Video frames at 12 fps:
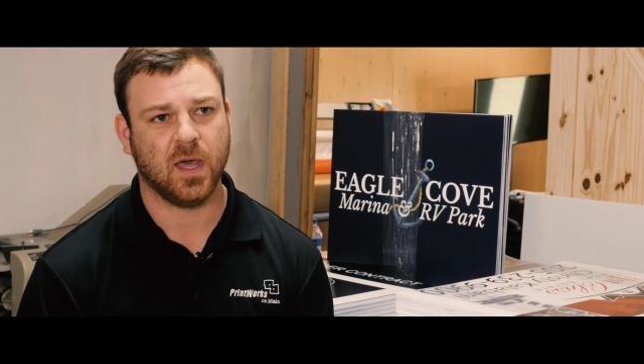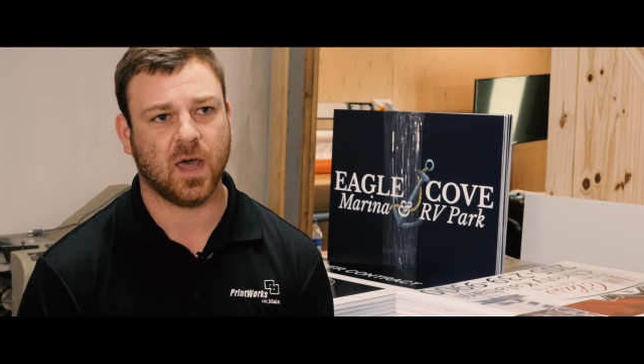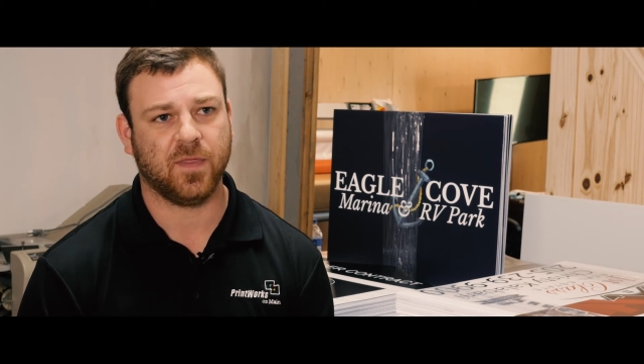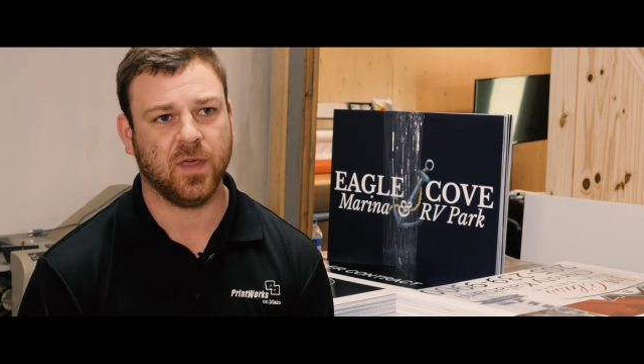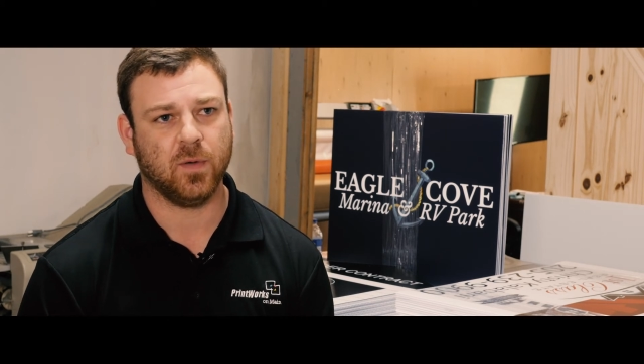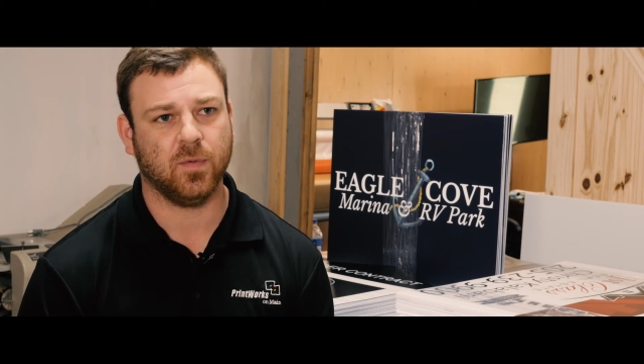I
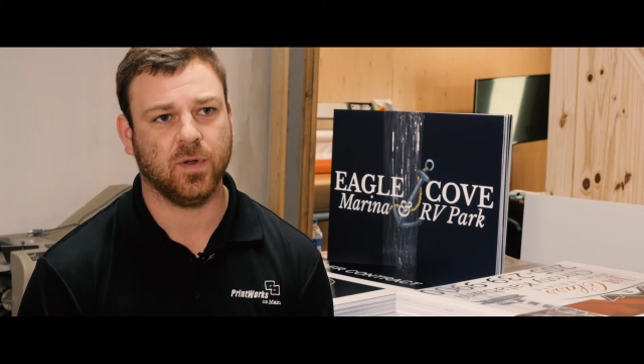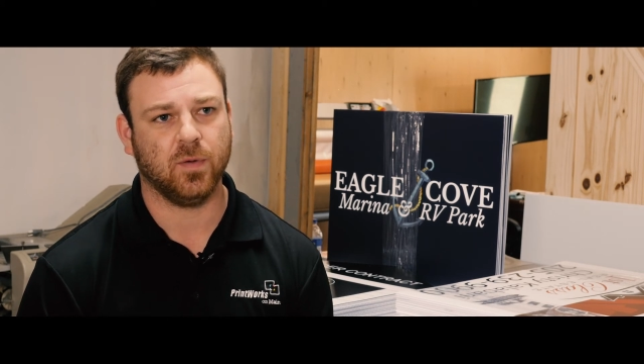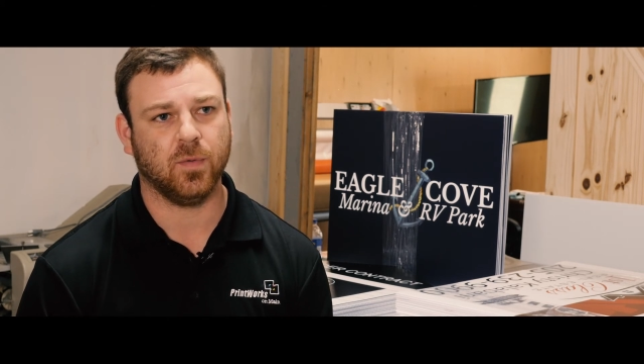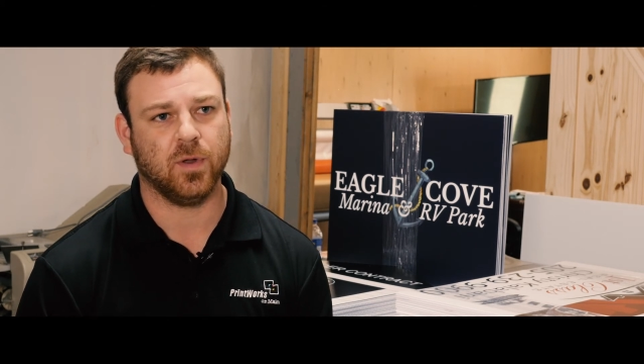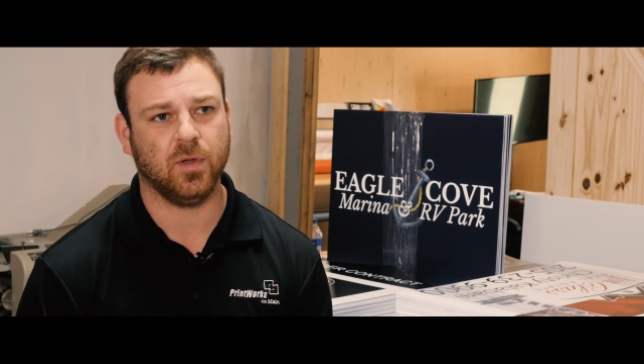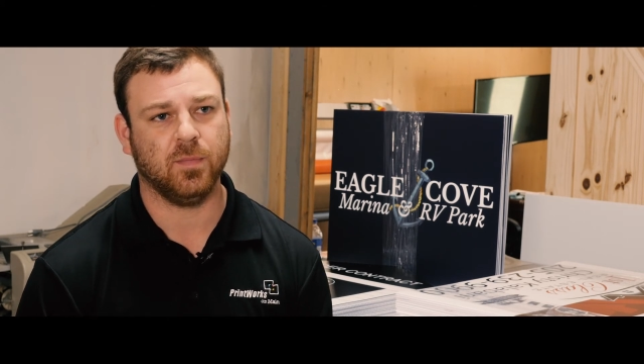think
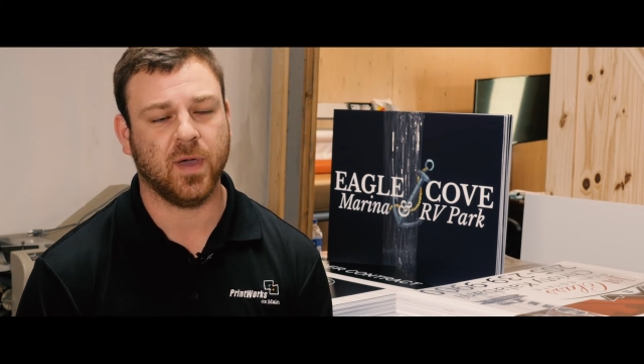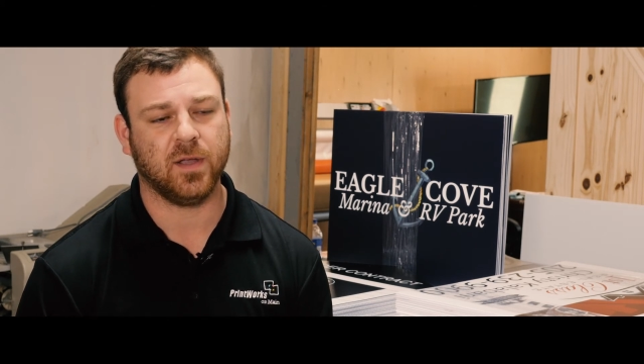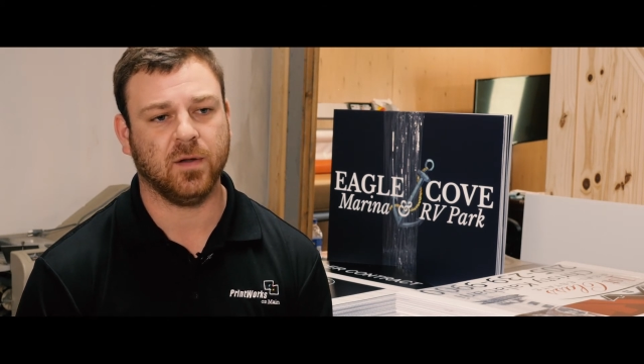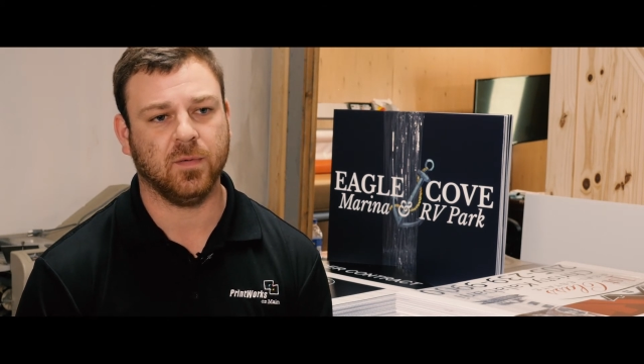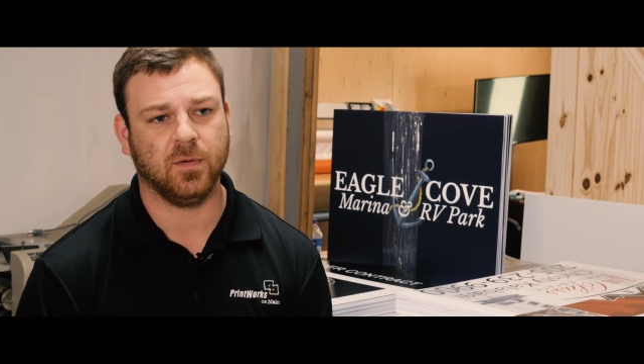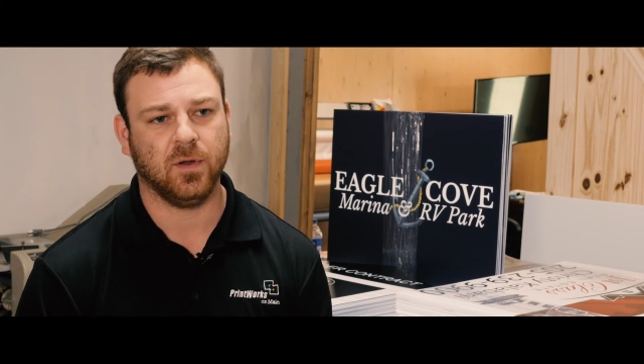where you make
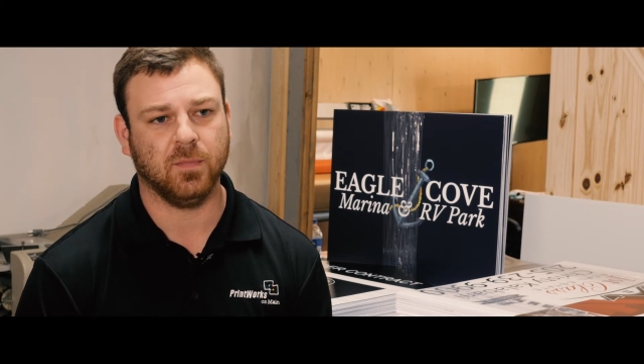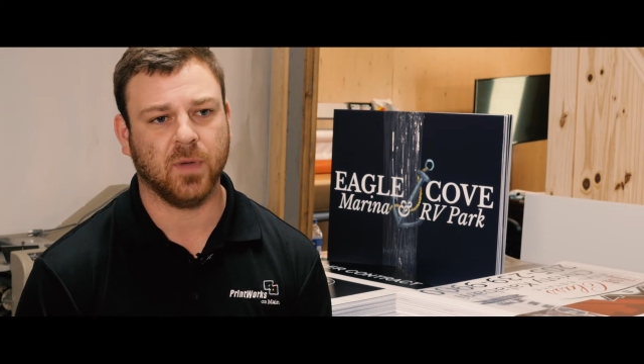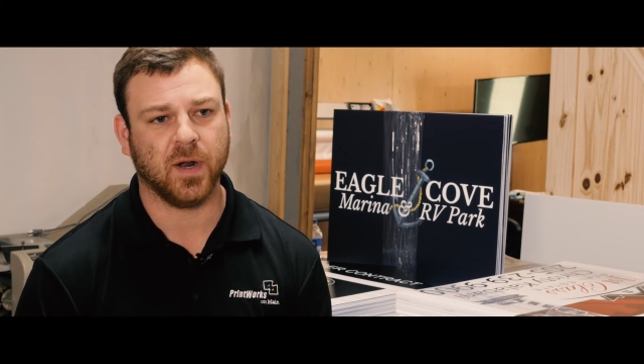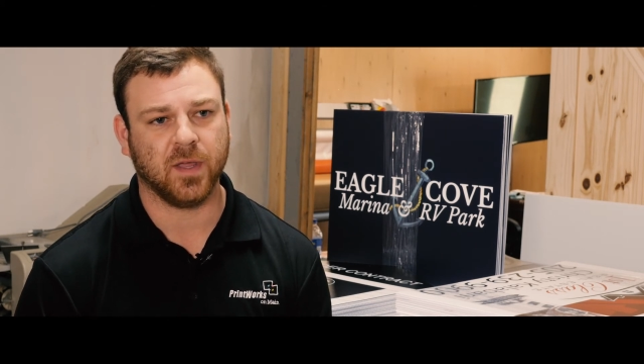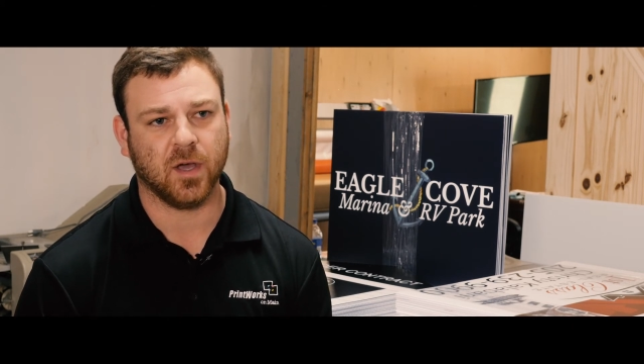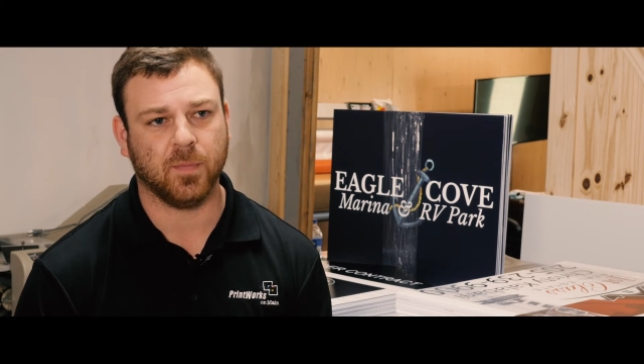your
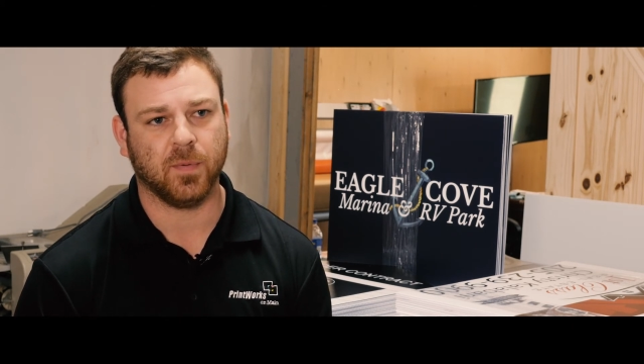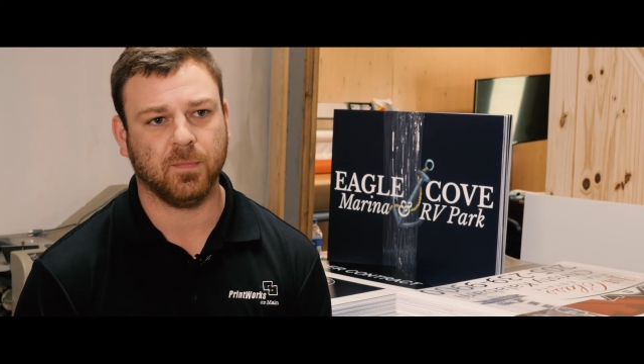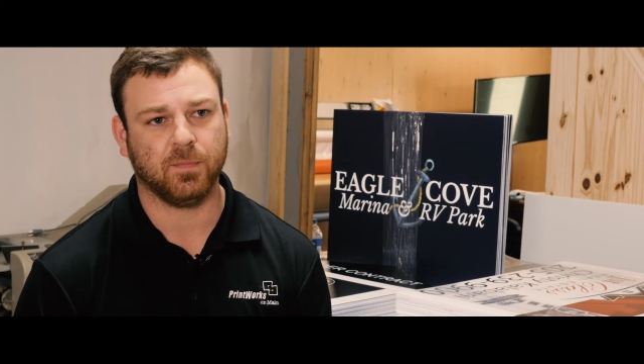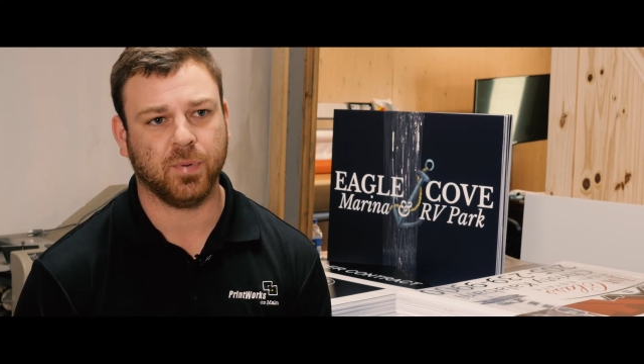money up